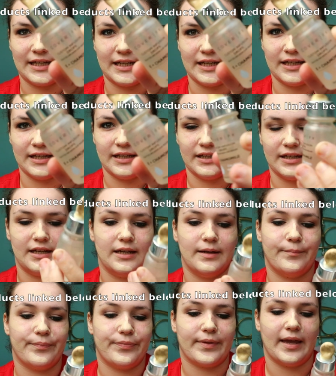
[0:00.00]
in
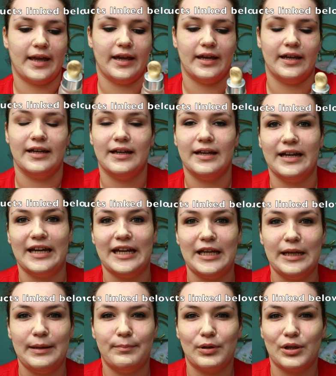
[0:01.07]
a
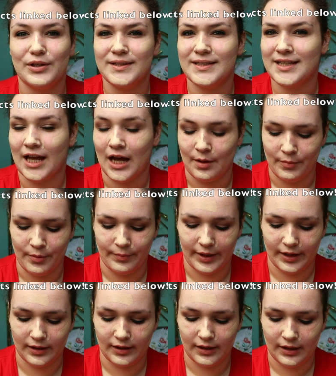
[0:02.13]
E Plus
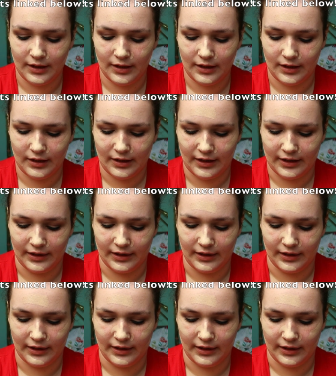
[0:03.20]
Chamomile. I